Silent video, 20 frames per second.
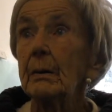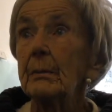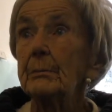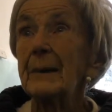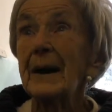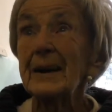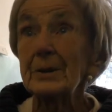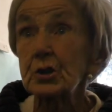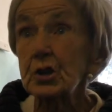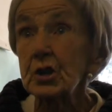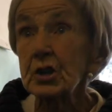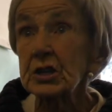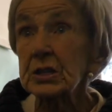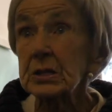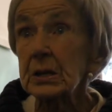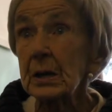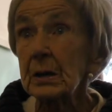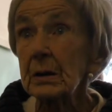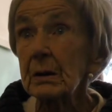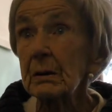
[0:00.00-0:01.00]

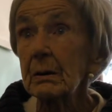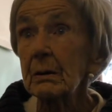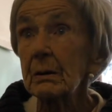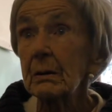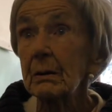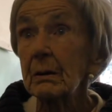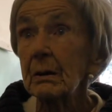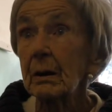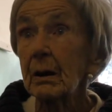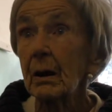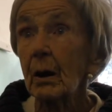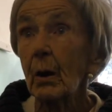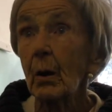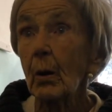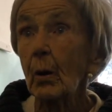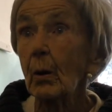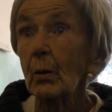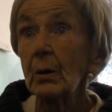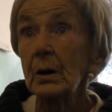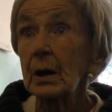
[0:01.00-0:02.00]
Manchester. A
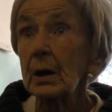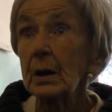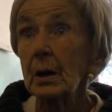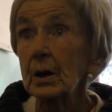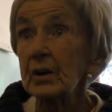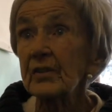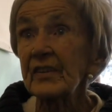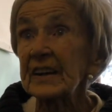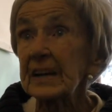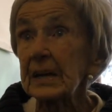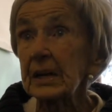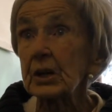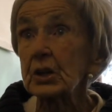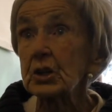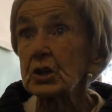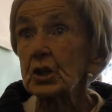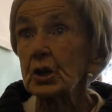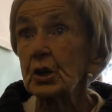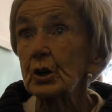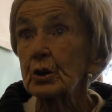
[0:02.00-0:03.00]
lot of
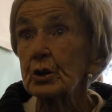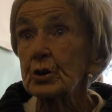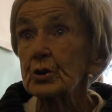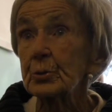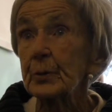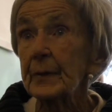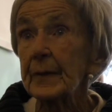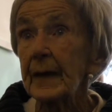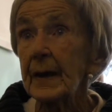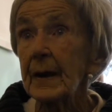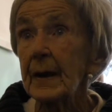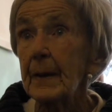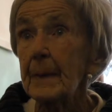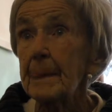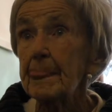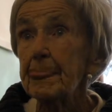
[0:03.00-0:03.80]
English girls were there.